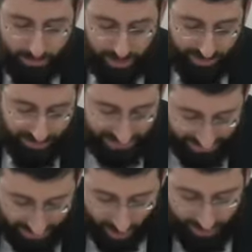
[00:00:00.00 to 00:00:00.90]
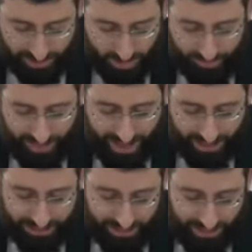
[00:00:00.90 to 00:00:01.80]
but if it did go into
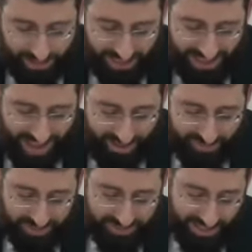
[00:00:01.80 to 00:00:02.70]
effect, you have to